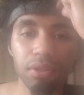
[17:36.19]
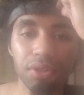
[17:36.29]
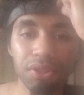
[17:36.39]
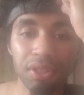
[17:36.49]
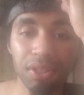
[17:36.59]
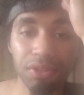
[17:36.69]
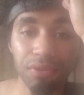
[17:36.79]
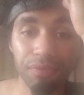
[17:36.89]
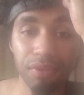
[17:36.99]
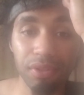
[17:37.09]
You think
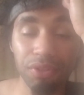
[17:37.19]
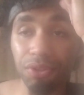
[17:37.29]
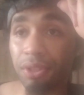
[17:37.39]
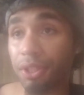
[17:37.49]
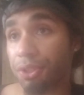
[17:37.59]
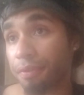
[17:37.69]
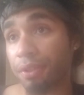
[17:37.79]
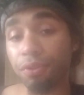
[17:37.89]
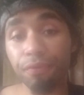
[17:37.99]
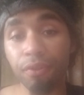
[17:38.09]
they shut
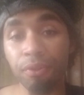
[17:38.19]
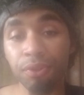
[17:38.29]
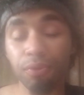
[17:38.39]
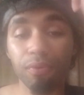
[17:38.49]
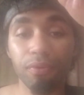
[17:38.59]
down your votes?